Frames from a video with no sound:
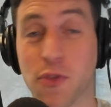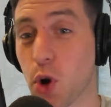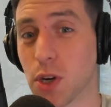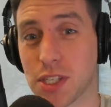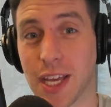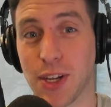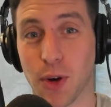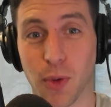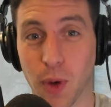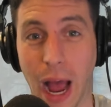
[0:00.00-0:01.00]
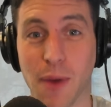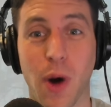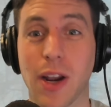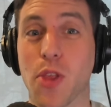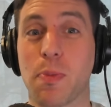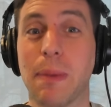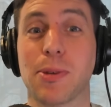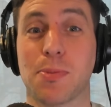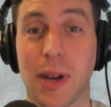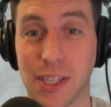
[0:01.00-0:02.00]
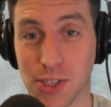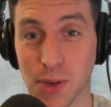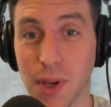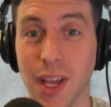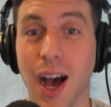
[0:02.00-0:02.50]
Of course they do. I want other people's money too.